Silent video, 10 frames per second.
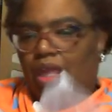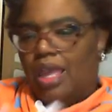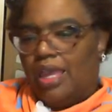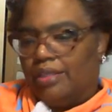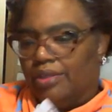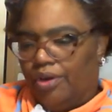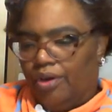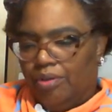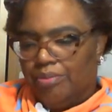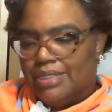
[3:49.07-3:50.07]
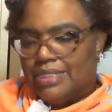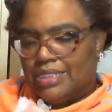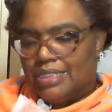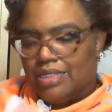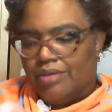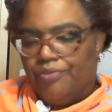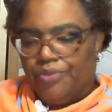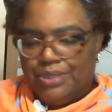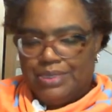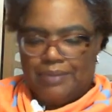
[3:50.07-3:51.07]
And the CurlMix is a
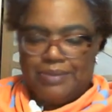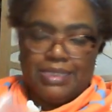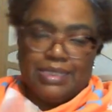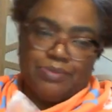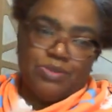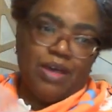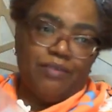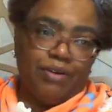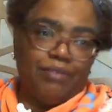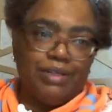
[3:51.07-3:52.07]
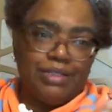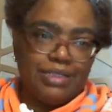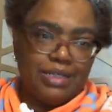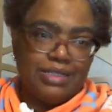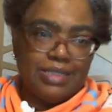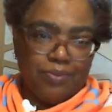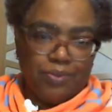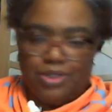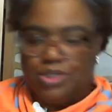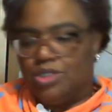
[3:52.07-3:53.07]
4-step system. So I've already done step
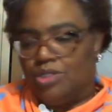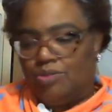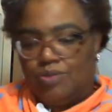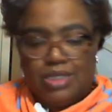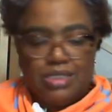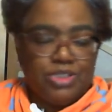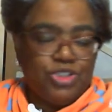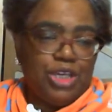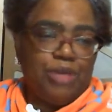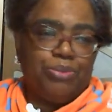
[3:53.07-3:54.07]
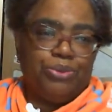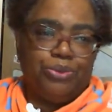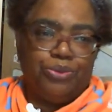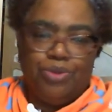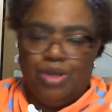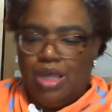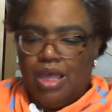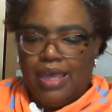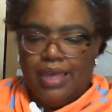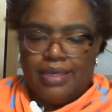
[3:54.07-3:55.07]
1 and 2. That's the shampoo
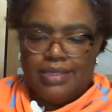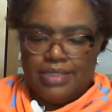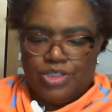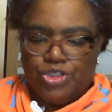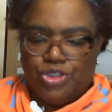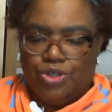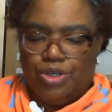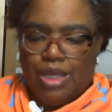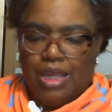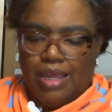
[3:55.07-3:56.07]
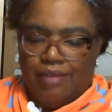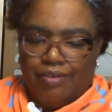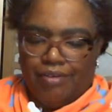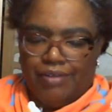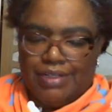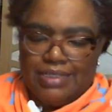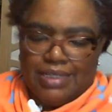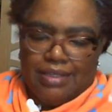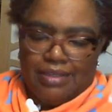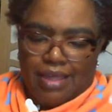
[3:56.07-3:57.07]
and conditioner. And I've already
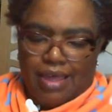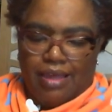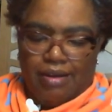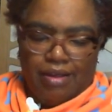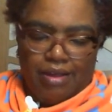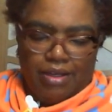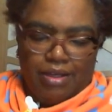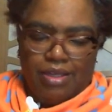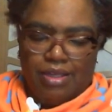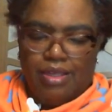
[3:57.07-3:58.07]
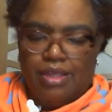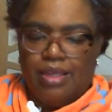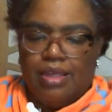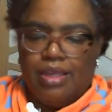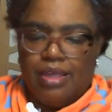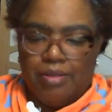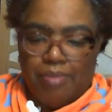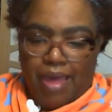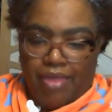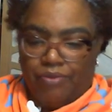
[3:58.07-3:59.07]
done that in the
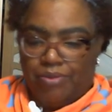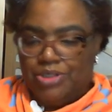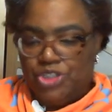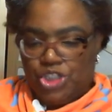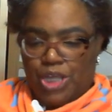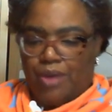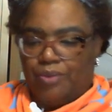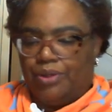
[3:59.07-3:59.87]
bathroom and the shower.